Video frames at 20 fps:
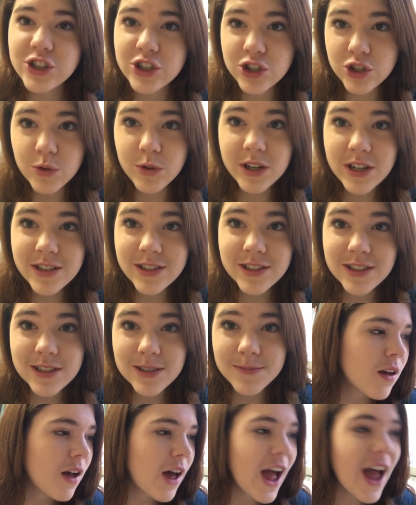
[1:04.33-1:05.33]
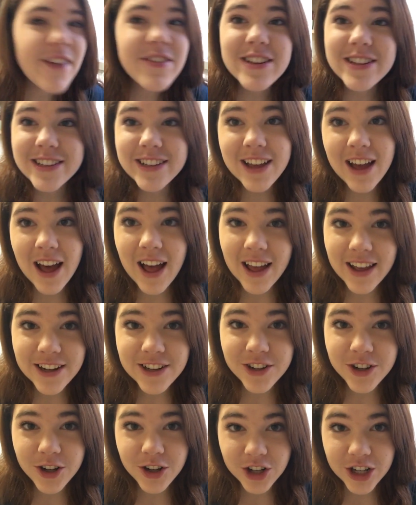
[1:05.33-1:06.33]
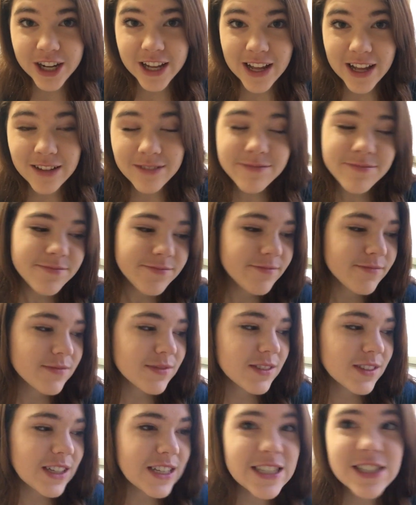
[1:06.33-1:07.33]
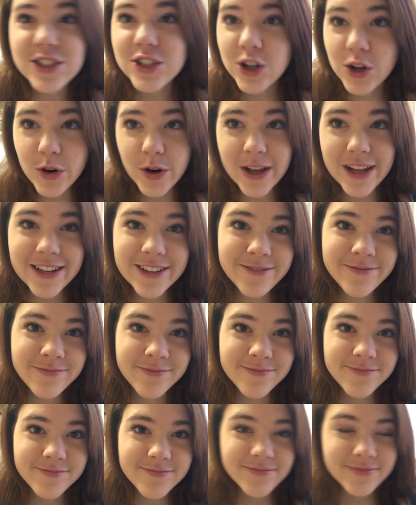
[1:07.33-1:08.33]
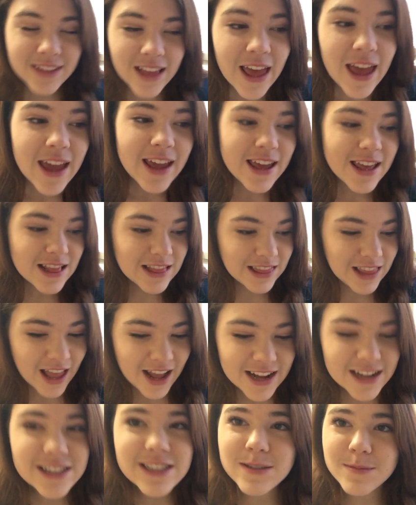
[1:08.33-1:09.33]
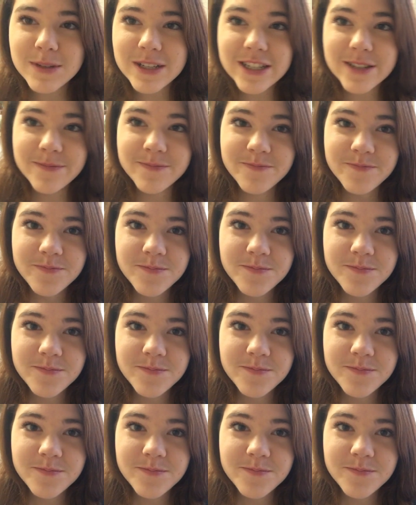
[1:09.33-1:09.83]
short, I this guy in Korea. He's a Korean. He likes me.